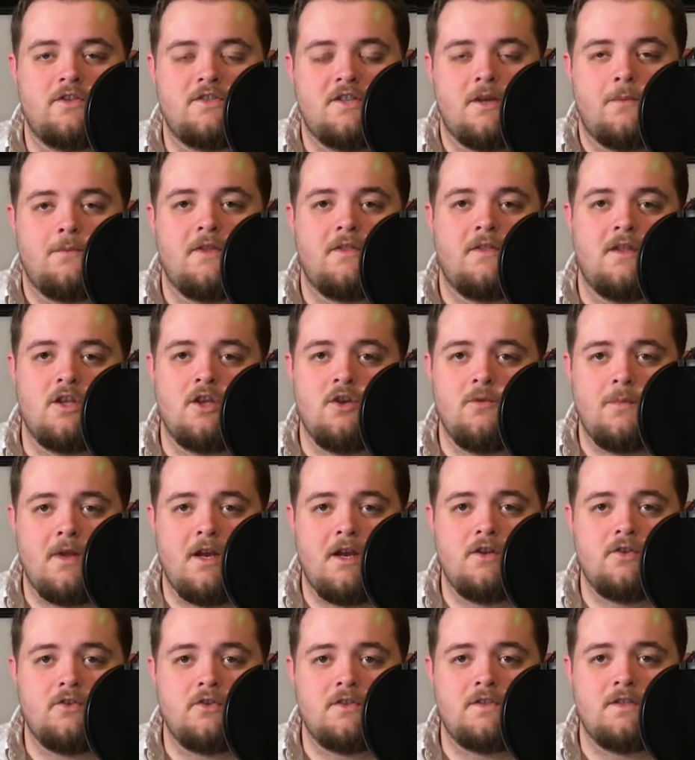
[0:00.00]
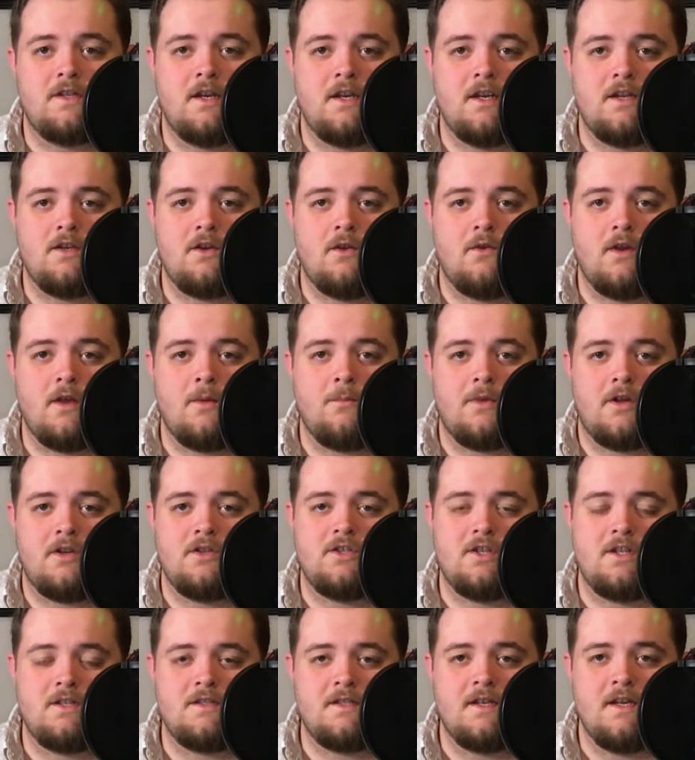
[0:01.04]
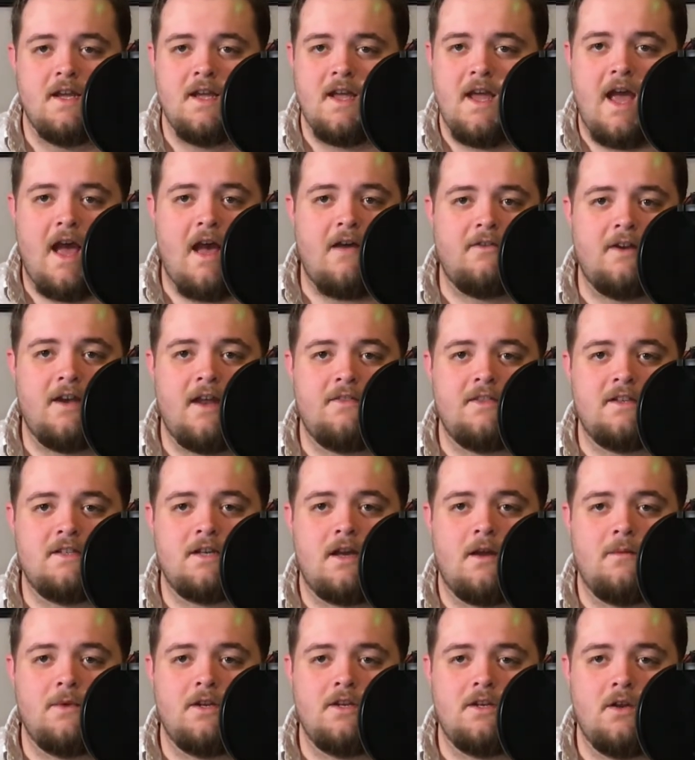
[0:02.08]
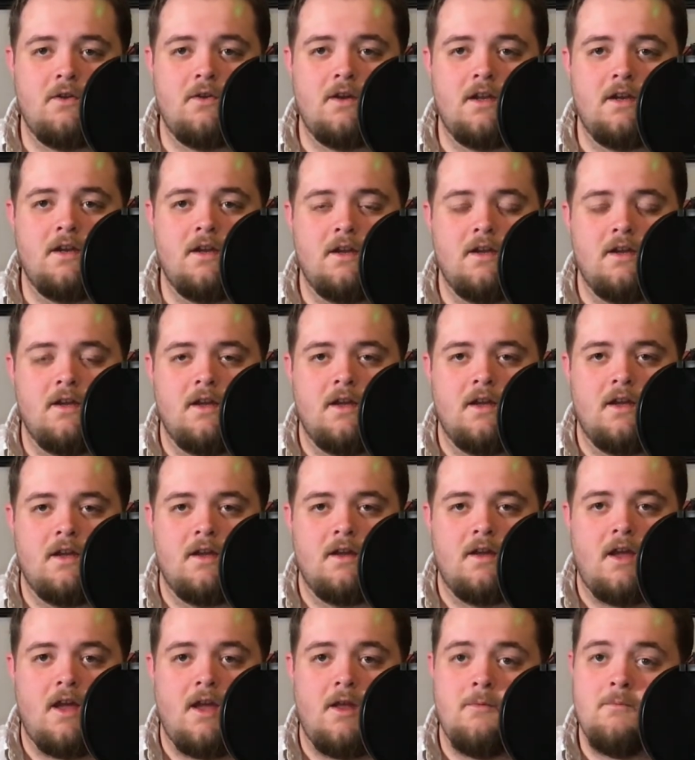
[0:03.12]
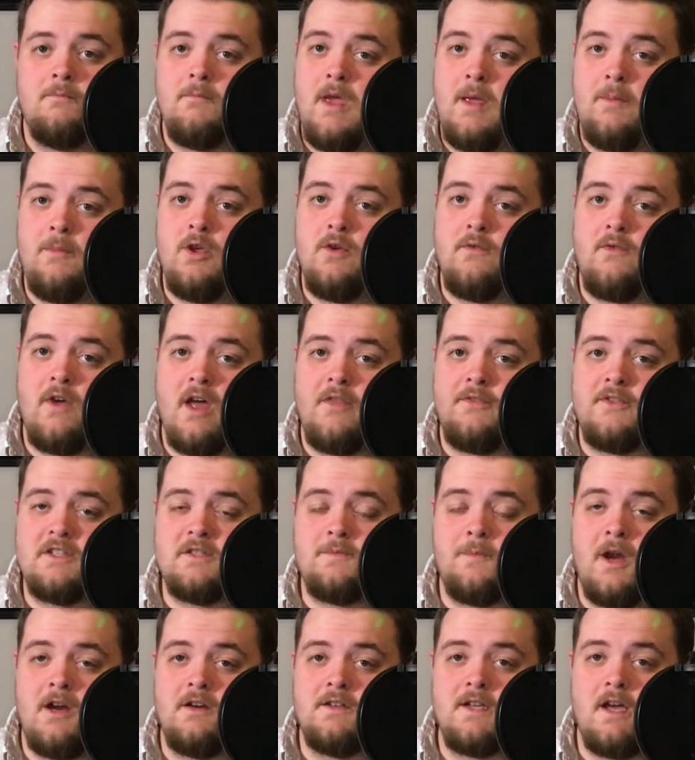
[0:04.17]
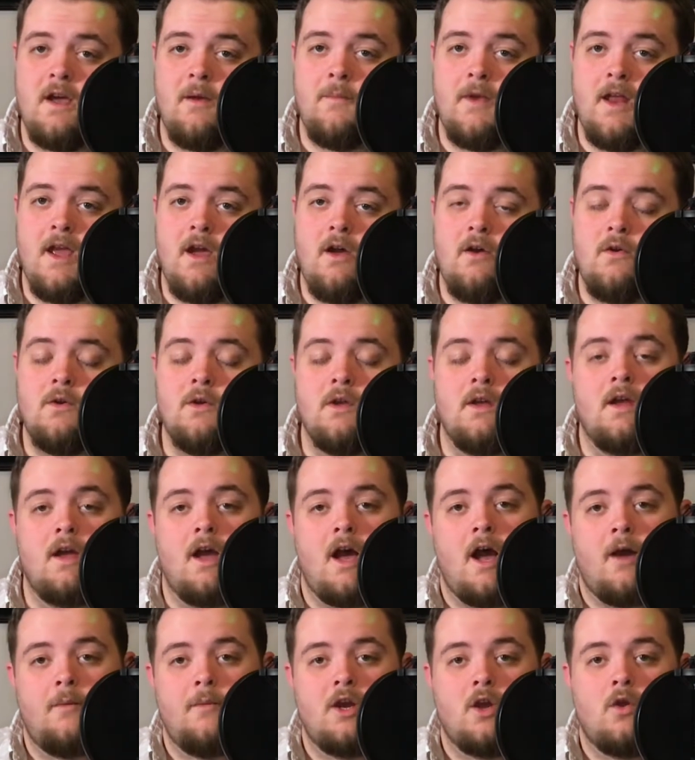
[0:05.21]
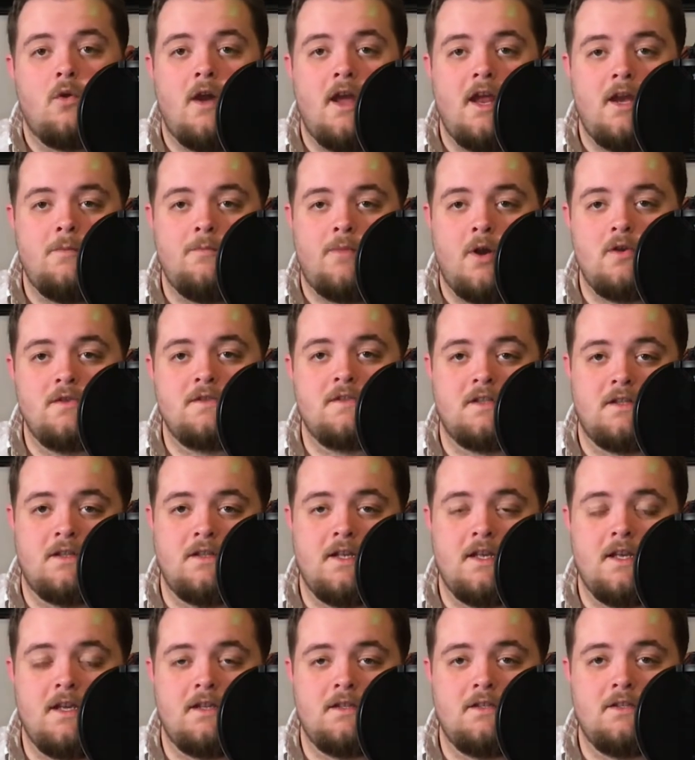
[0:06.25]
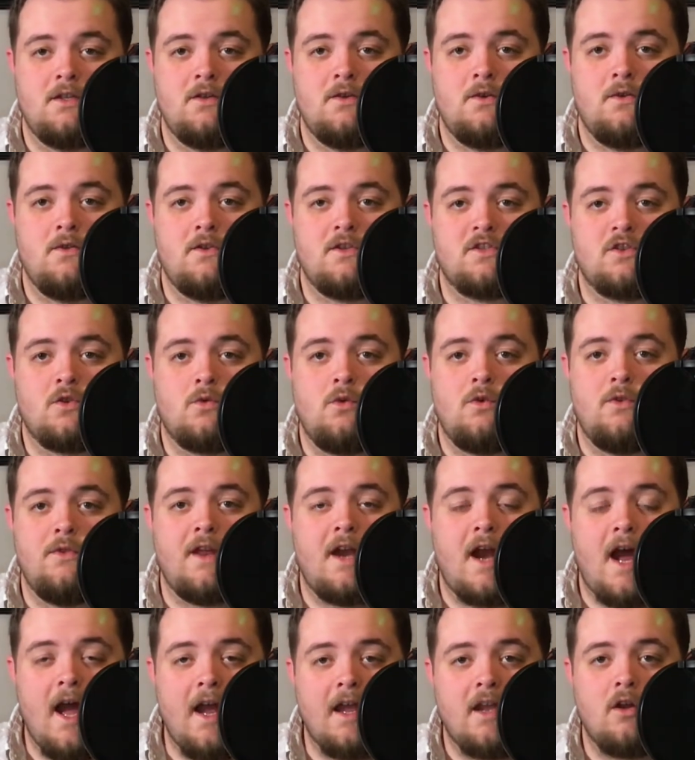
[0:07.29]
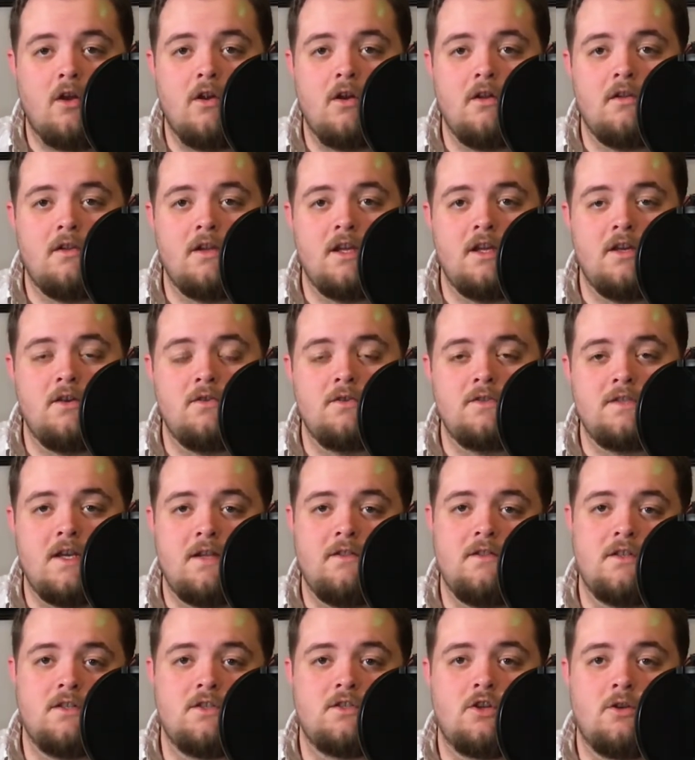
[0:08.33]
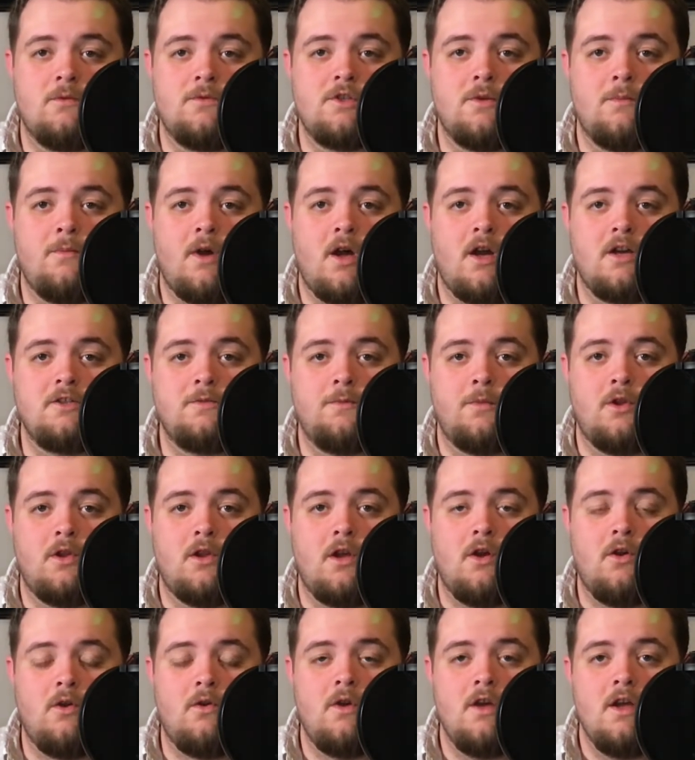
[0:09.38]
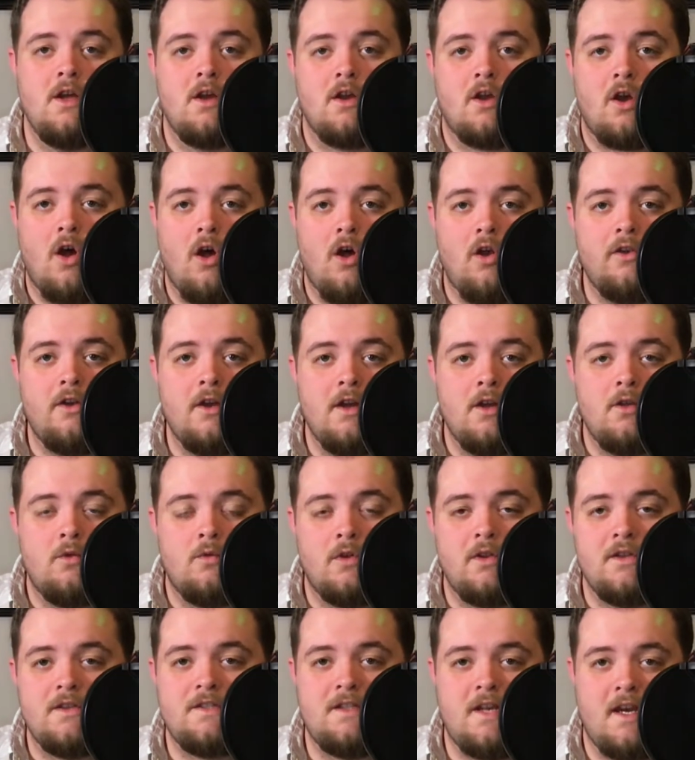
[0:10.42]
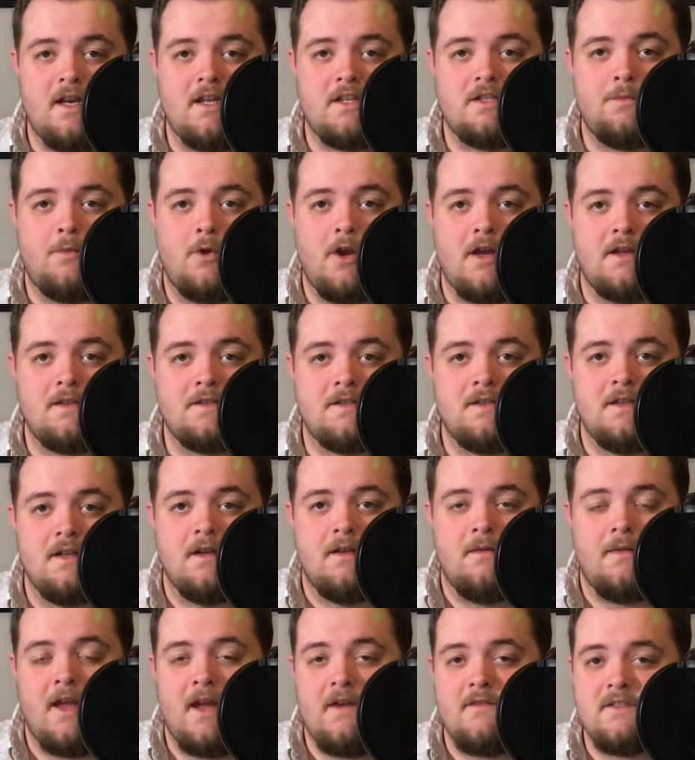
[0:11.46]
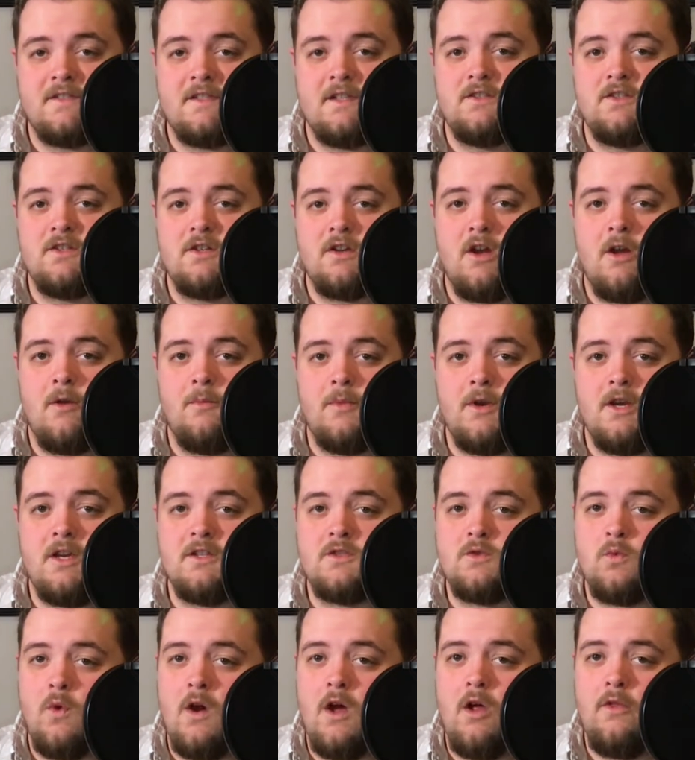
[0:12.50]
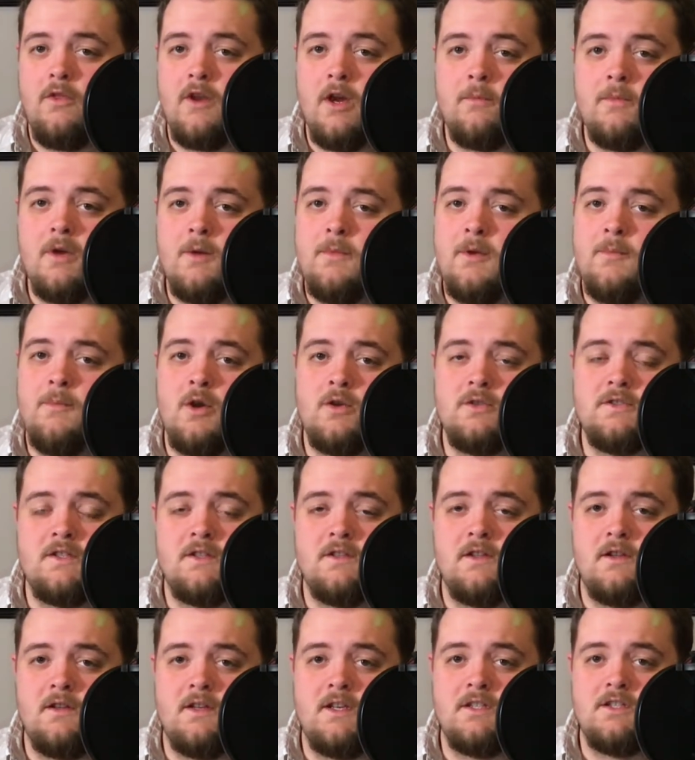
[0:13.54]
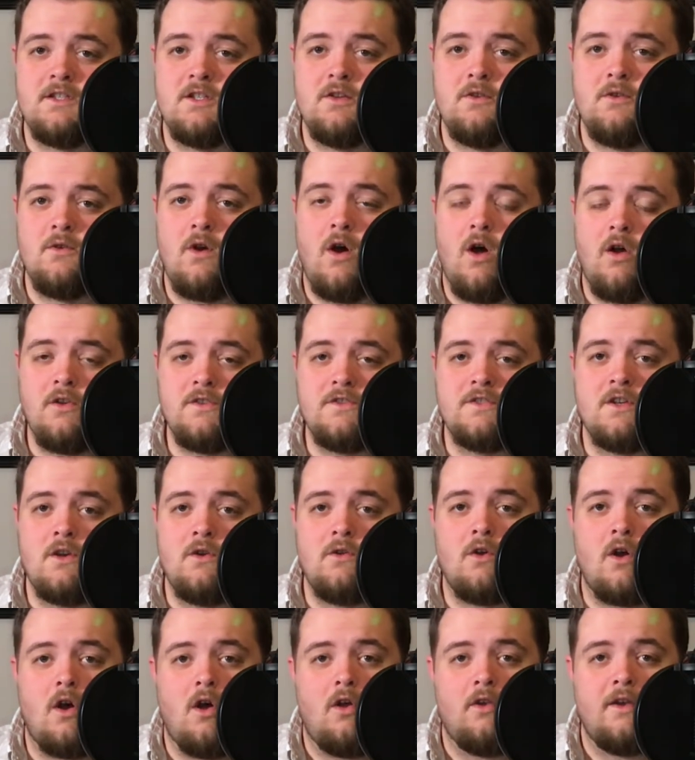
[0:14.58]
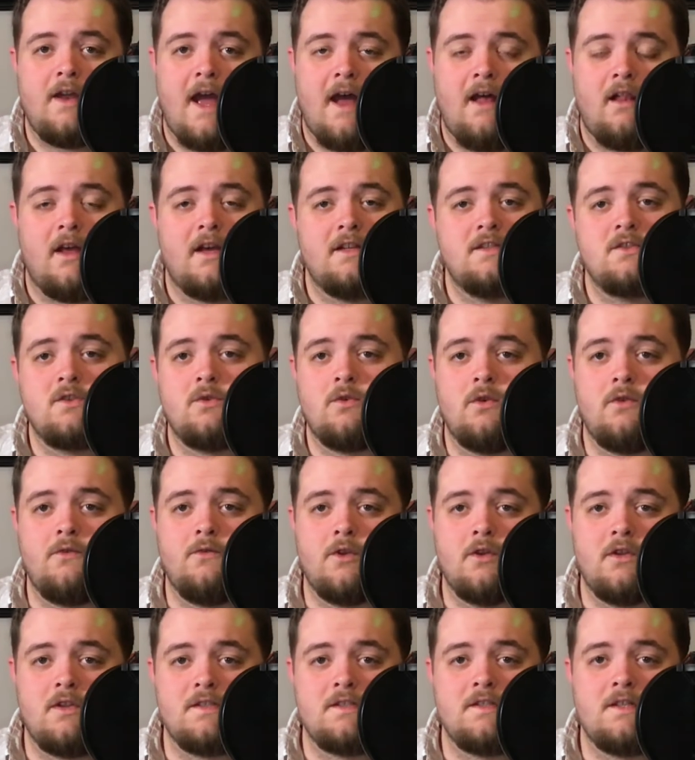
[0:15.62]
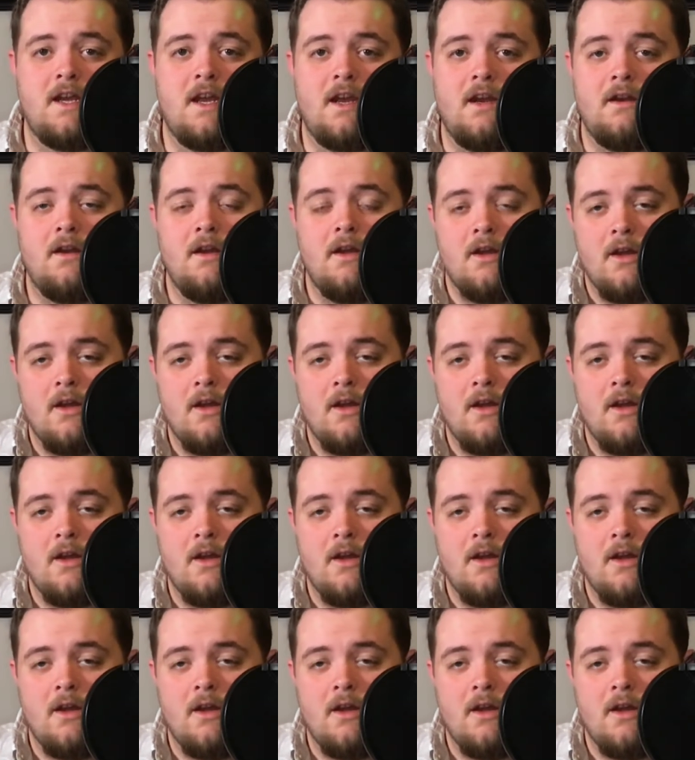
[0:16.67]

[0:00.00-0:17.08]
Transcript: something that you've been interested in doing but just haven't had the time to do it, and maybe you've got the spare time now, I'm going to go ahead and post the link to the school that I currently use in the description box below called Real Estate Express. They have a sister company as well that I'm going to be posting the link to, also called Allied School of Real Estate.